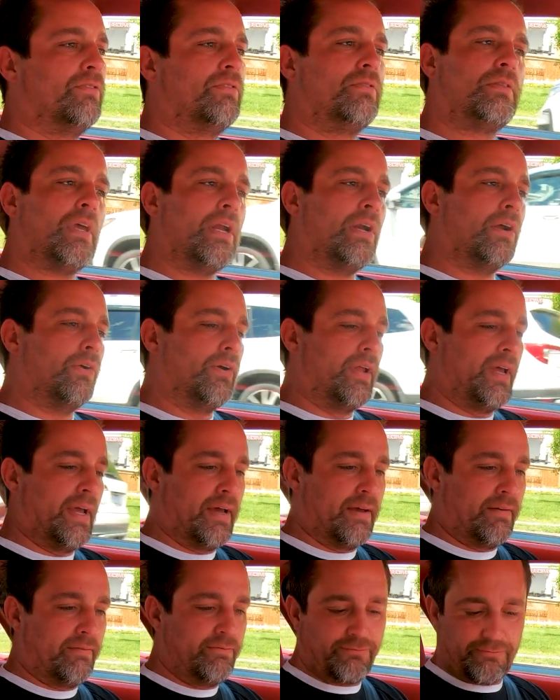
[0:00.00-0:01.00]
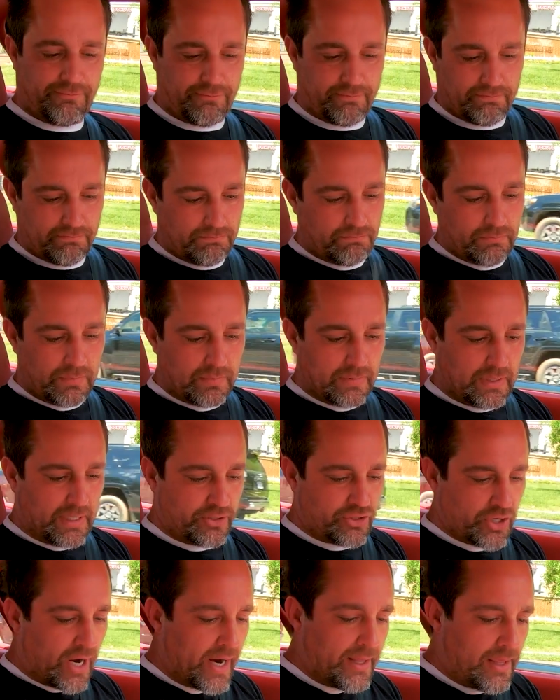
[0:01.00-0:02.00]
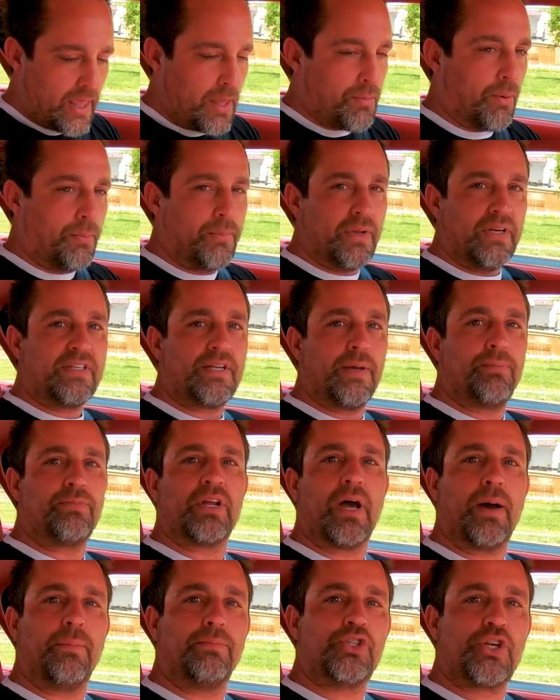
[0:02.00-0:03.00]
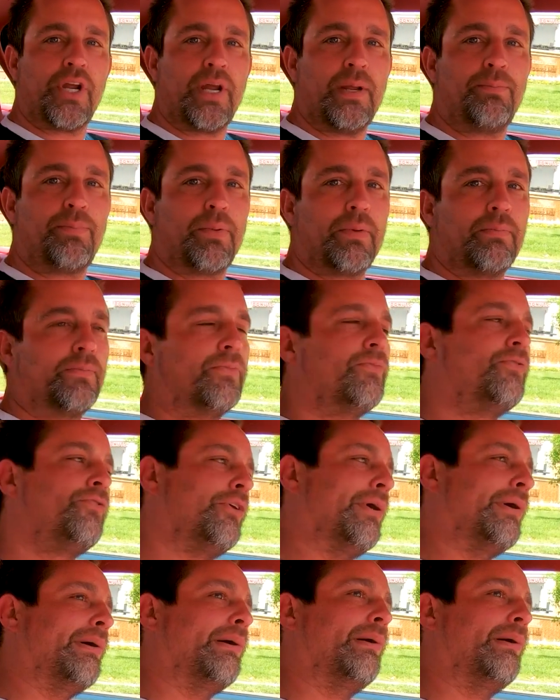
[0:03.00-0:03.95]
they don't have, I try to keep them in tip-top shape. So